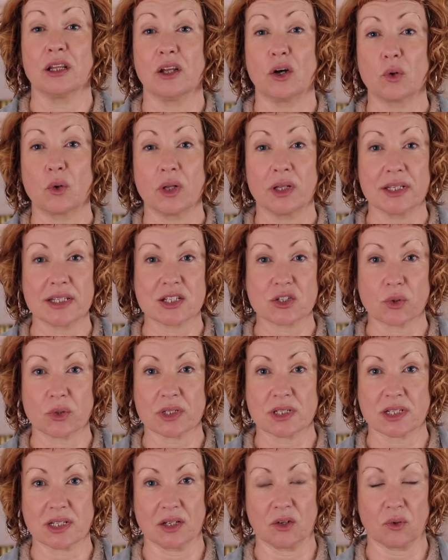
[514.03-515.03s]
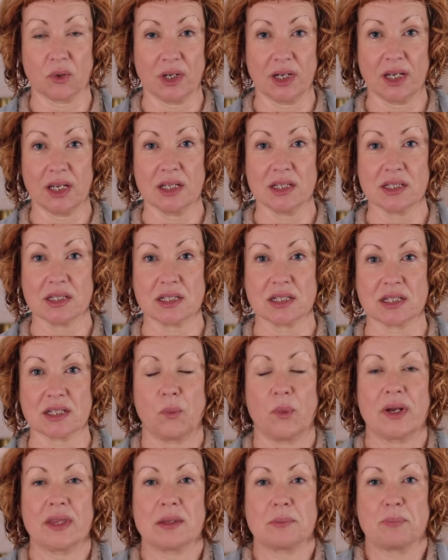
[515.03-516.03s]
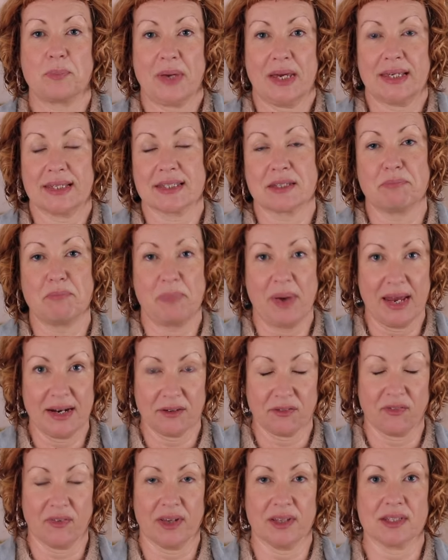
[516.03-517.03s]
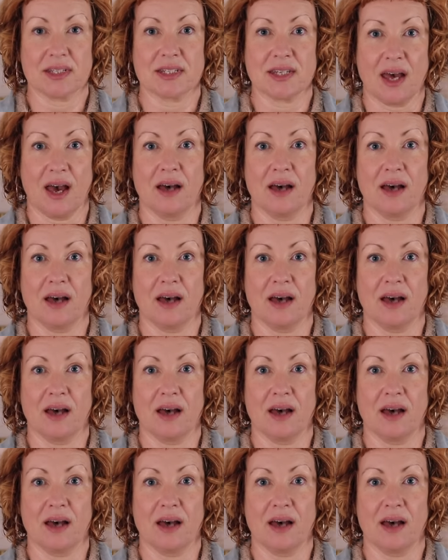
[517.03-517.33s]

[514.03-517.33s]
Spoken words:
locally sourced ingredients, one of the biggest benefits